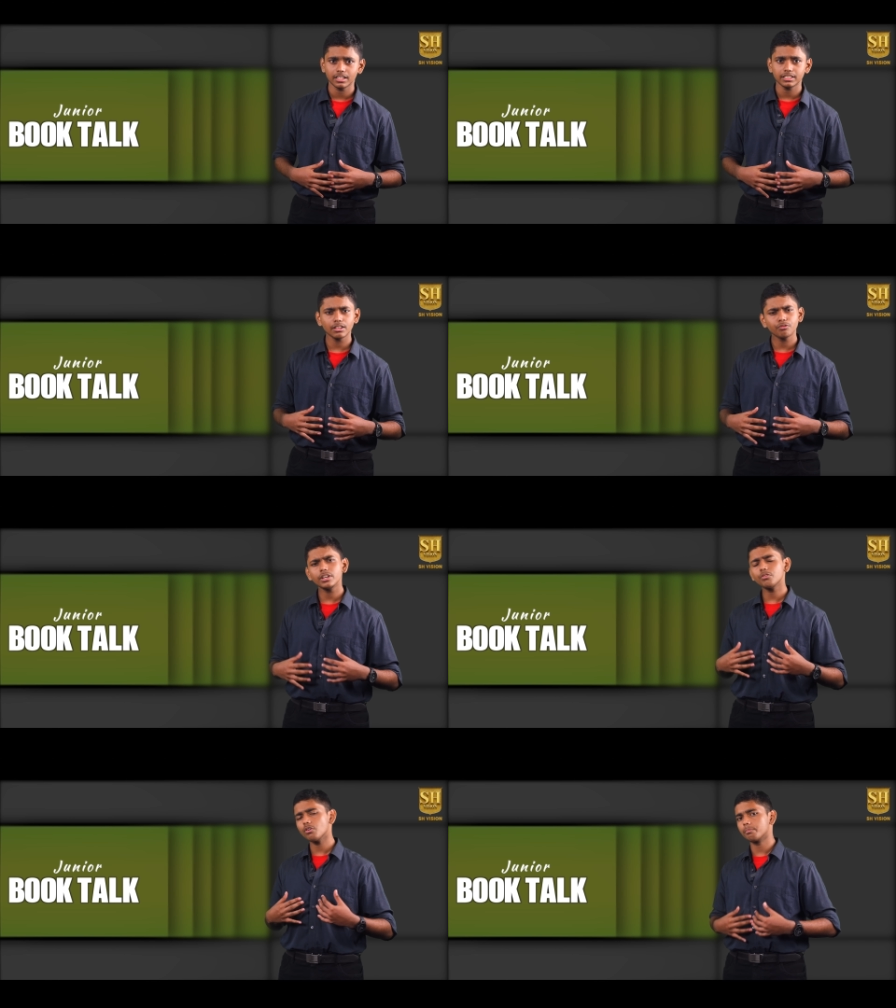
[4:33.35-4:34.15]
They
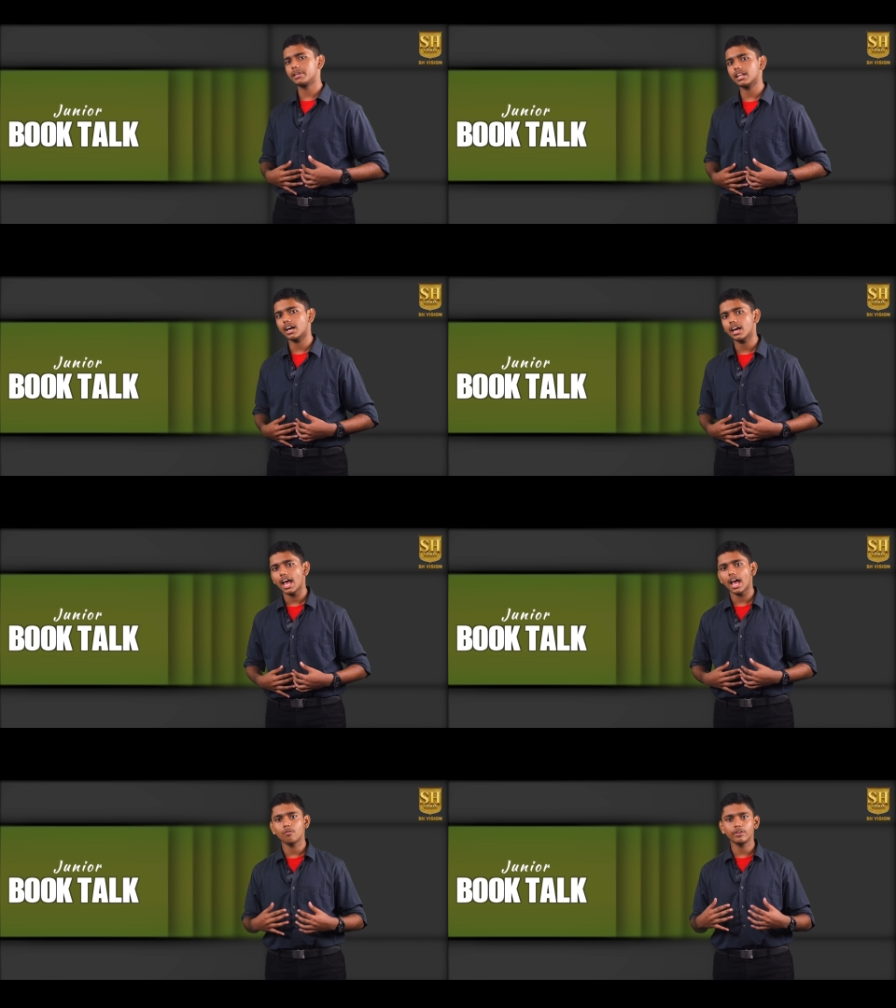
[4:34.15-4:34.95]
feared for Mina
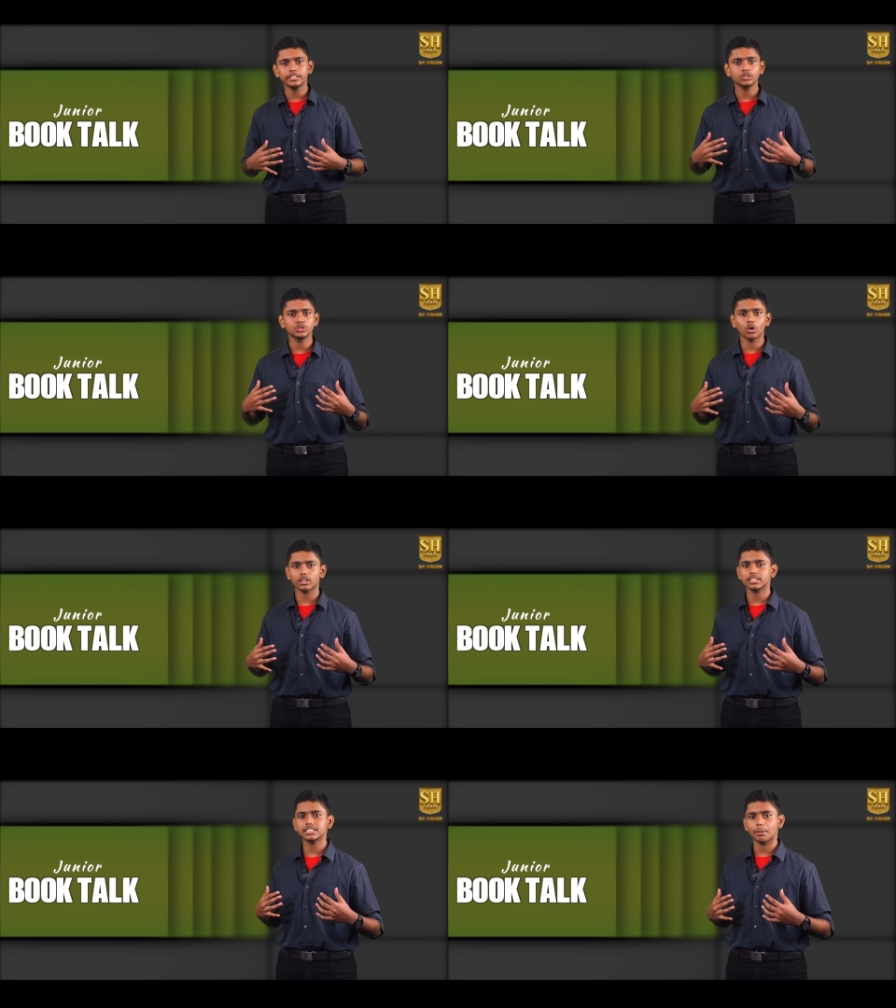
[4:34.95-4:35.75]
and went to
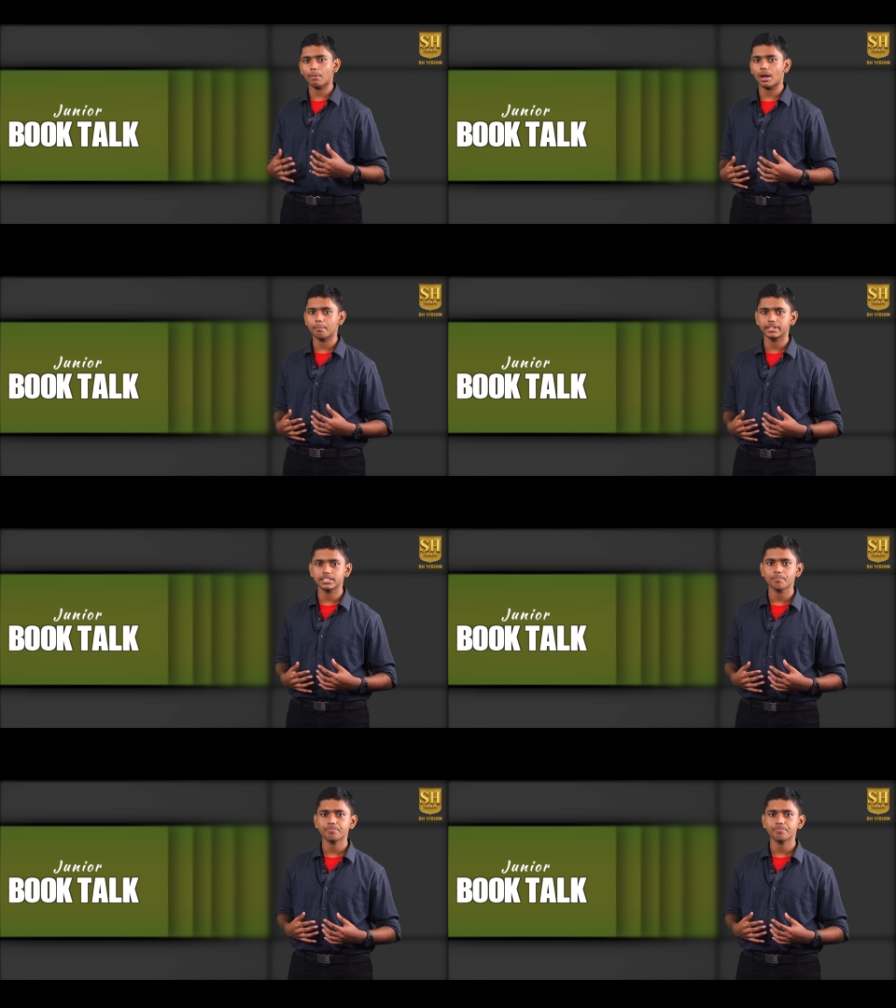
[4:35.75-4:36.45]
Jonathan's apartment.